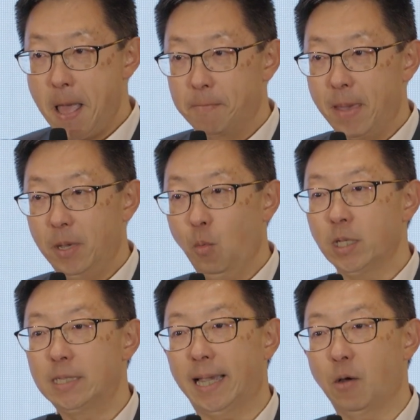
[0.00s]
Maybe
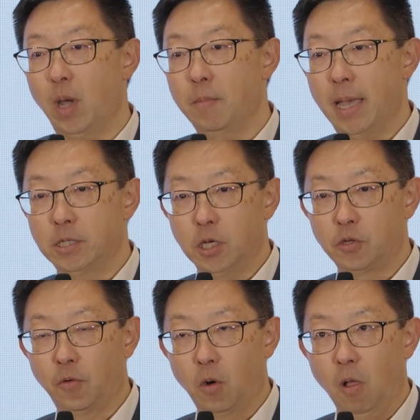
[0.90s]
one takeaway
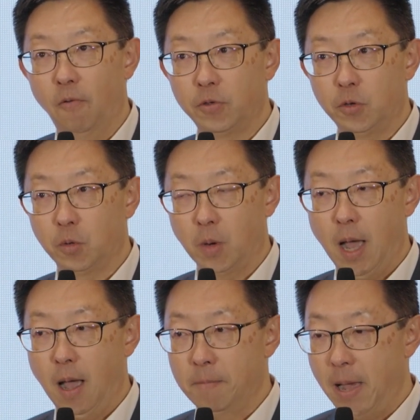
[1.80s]
message for all of you.
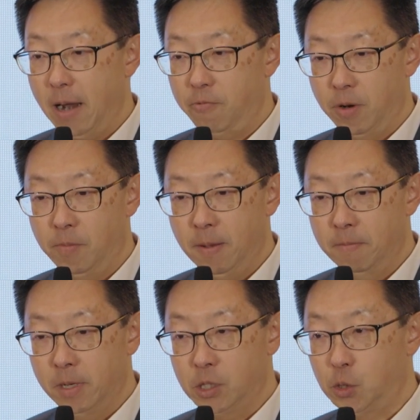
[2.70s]
I
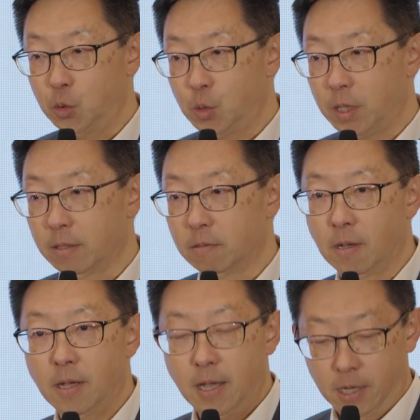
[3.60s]
remember Susan
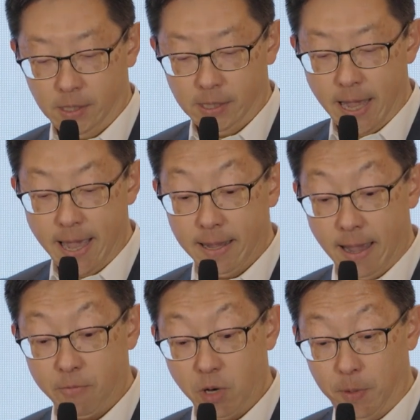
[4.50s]
saying,
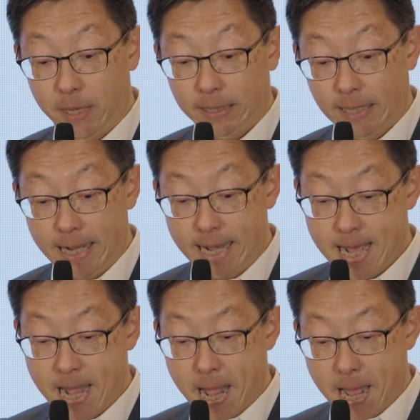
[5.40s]
and
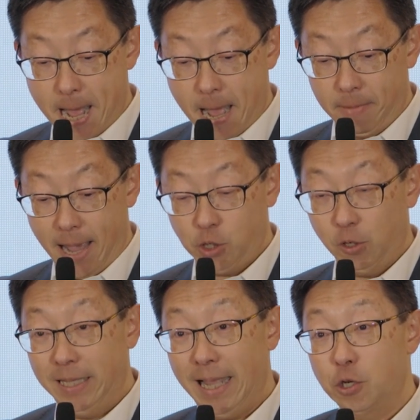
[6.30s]
repeatedly,
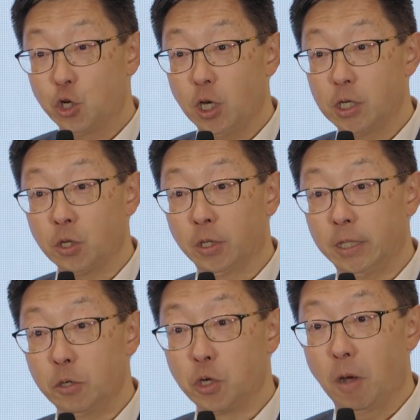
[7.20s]
actually nature is not a
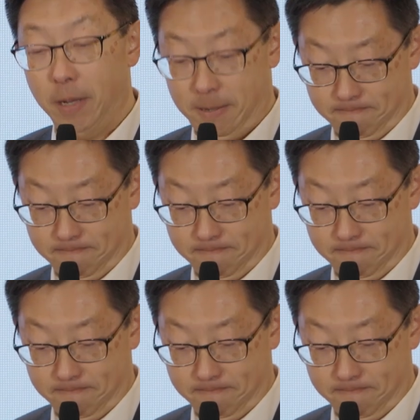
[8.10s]
new topic.